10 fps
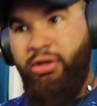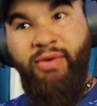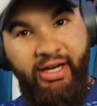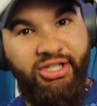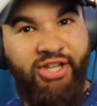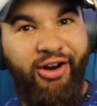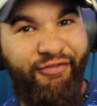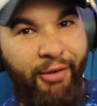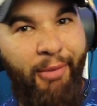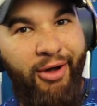You need to start a
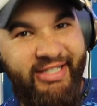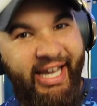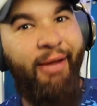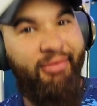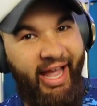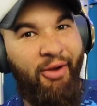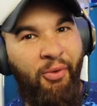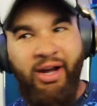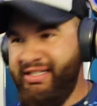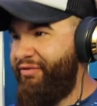football team, they are the
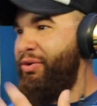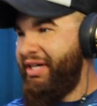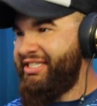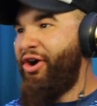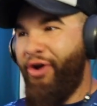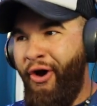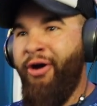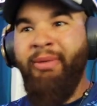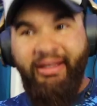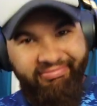ones. If you need to start an
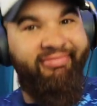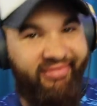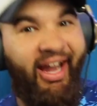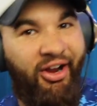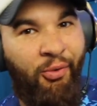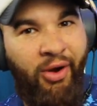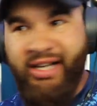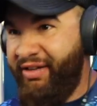army, they're the ones.